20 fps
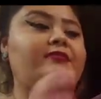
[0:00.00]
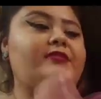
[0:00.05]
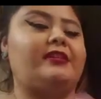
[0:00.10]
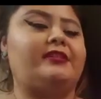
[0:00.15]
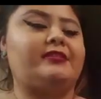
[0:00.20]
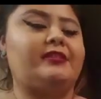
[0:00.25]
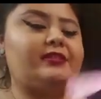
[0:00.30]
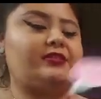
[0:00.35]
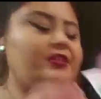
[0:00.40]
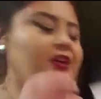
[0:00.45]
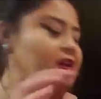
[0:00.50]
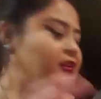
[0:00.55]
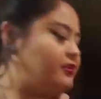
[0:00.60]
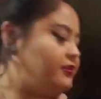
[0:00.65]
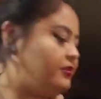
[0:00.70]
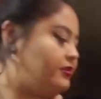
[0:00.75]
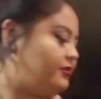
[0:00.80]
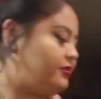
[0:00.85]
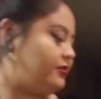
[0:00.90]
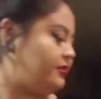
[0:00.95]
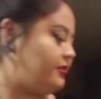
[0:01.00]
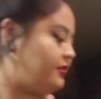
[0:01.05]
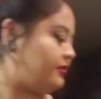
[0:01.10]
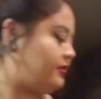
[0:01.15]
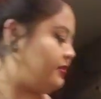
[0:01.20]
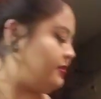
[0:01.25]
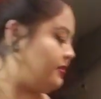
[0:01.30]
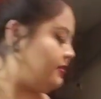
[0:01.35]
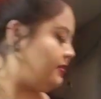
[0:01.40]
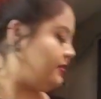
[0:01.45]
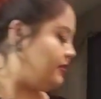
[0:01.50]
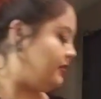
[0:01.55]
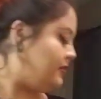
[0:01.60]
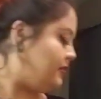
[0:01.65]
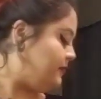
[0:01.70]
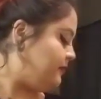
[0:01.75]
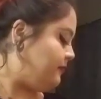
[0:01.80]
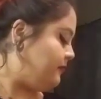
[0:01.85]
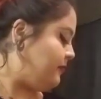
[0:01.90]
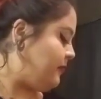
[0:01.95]
It was like six dollars.
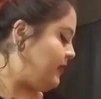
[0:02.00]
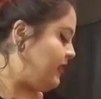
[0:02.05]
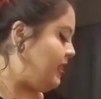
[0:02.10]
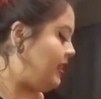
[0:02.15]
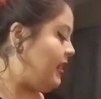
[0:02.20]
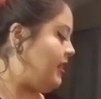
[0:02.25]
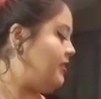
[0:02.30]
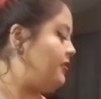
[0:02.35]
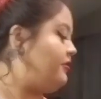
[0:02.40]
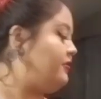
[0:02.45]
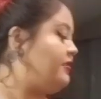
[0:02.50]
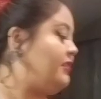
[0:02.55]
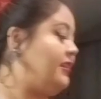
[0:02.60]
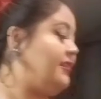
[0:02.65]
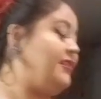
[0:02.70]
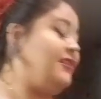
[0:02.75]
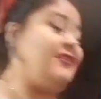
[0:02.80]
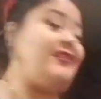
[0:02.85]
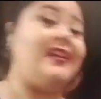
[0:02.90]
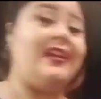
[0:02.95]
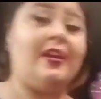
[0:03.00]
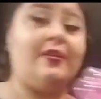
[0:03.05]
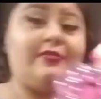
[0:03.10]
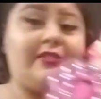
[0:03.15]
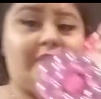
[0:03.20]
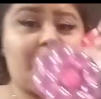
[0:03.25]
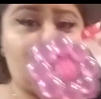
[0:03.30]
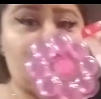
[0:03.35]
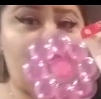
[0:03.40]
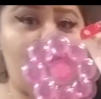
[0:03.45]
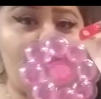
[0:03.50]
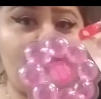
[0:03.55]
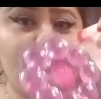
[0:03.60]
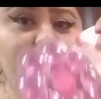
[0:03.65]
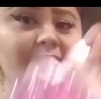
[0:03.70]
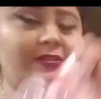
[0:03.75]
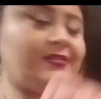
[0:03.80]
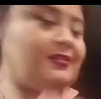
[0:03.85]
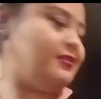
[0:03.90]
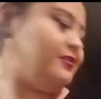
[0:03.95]
I got a little TV thing. It was like two
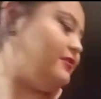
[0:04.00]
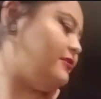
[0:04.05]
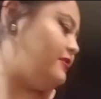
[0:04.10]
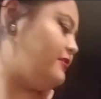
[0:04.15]
dollars.